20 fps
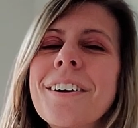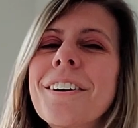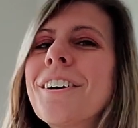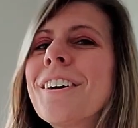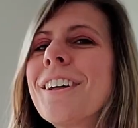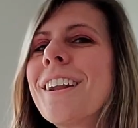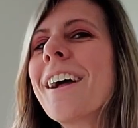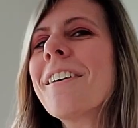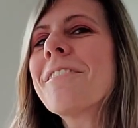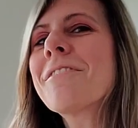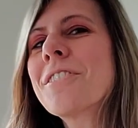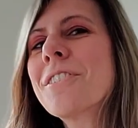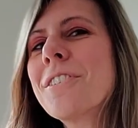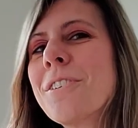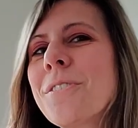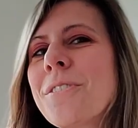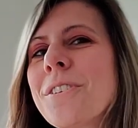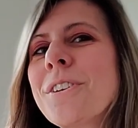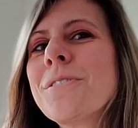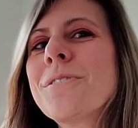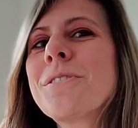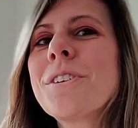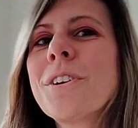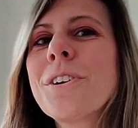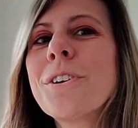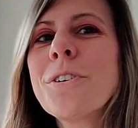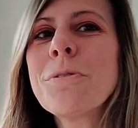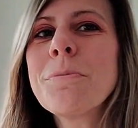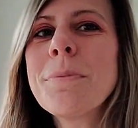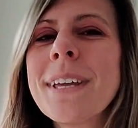Good afternoon,
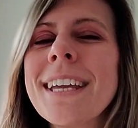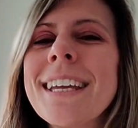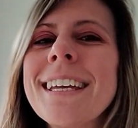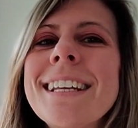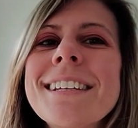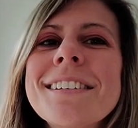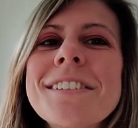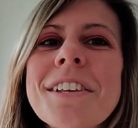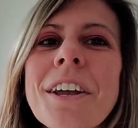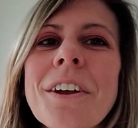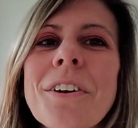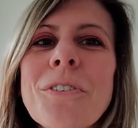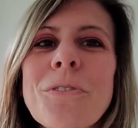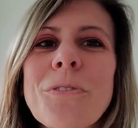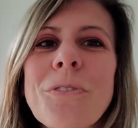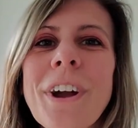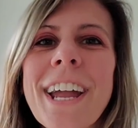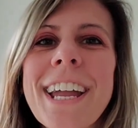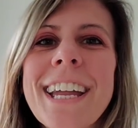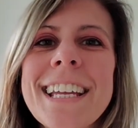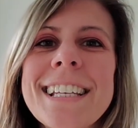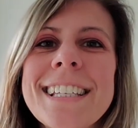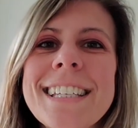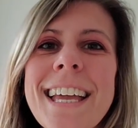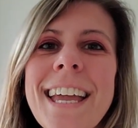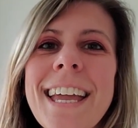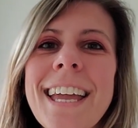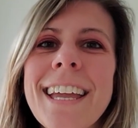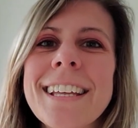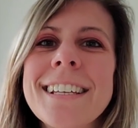YouTube. It is a great
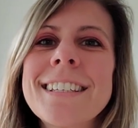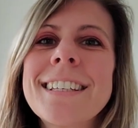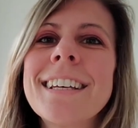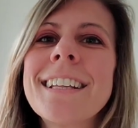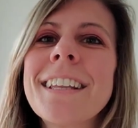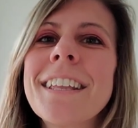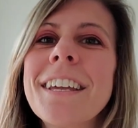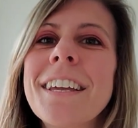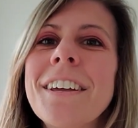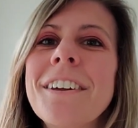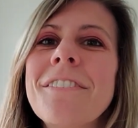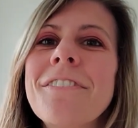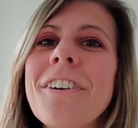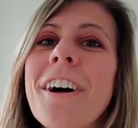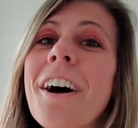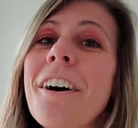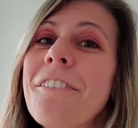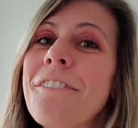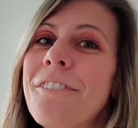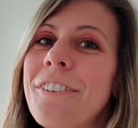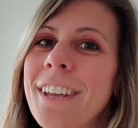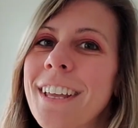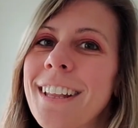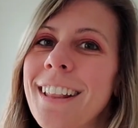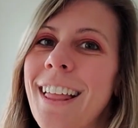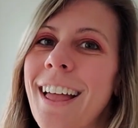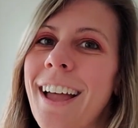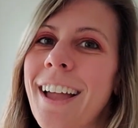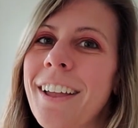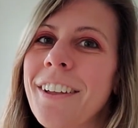day to live a fit
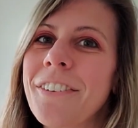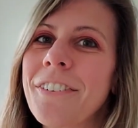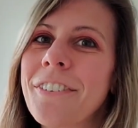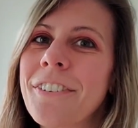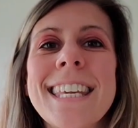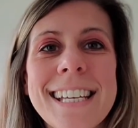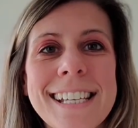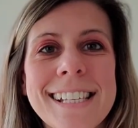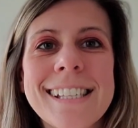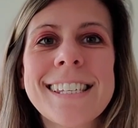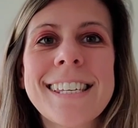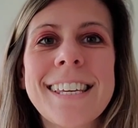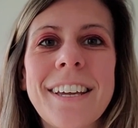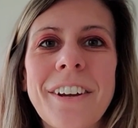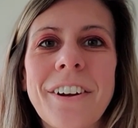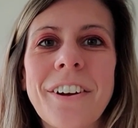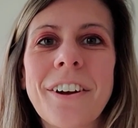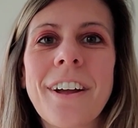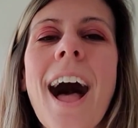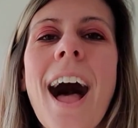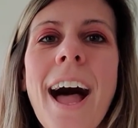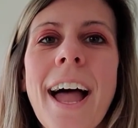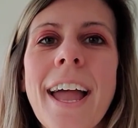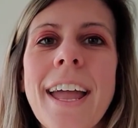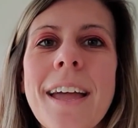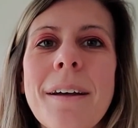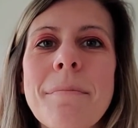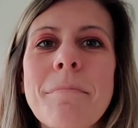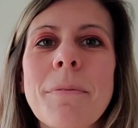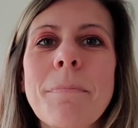life. This year, I
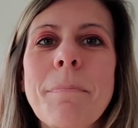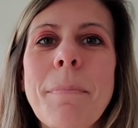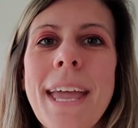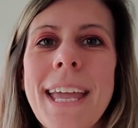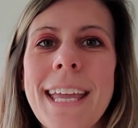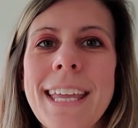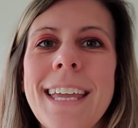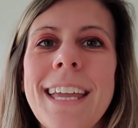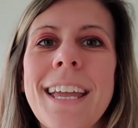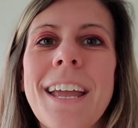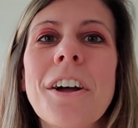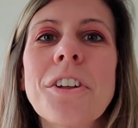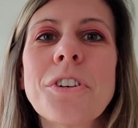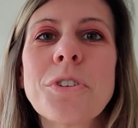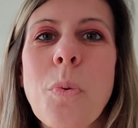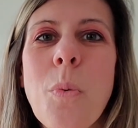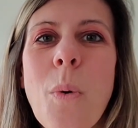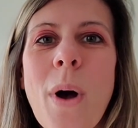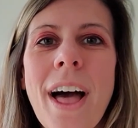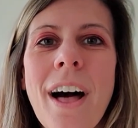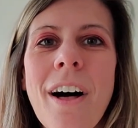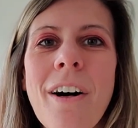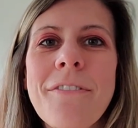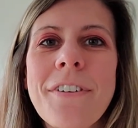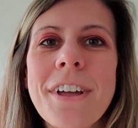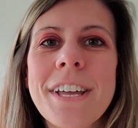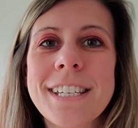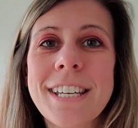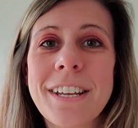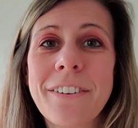am picking
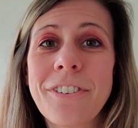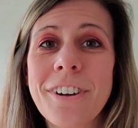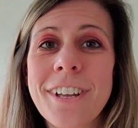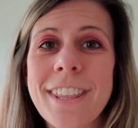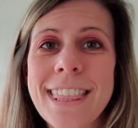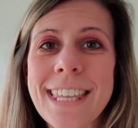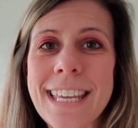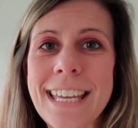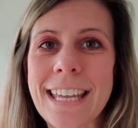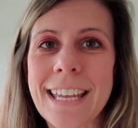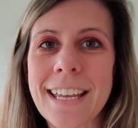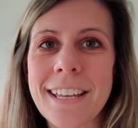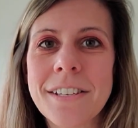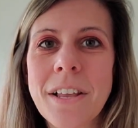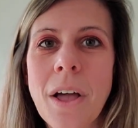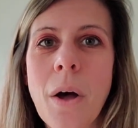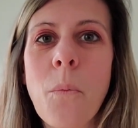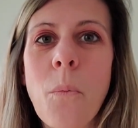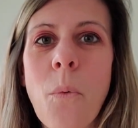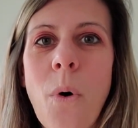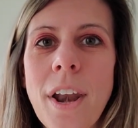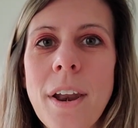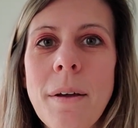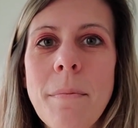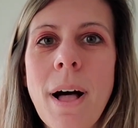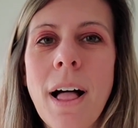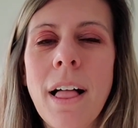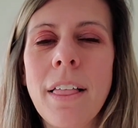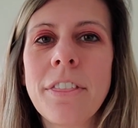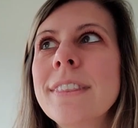12 different things, one a
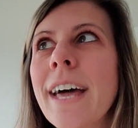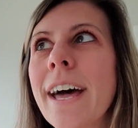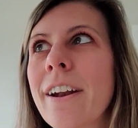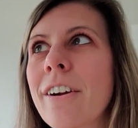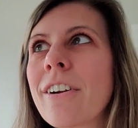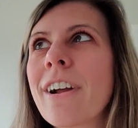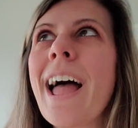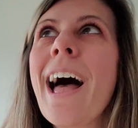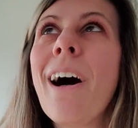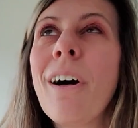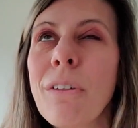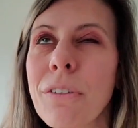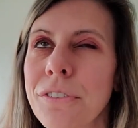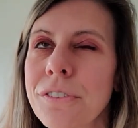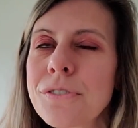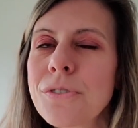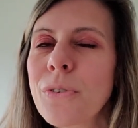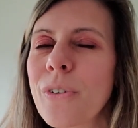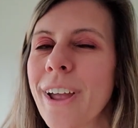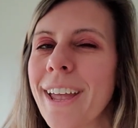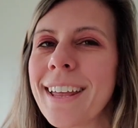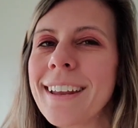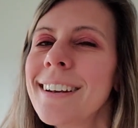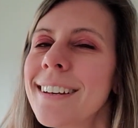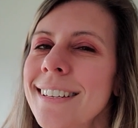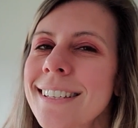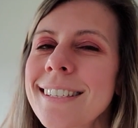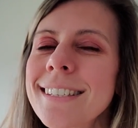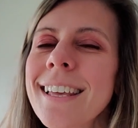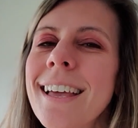month, that are health
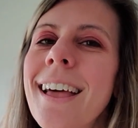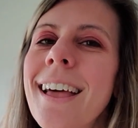trends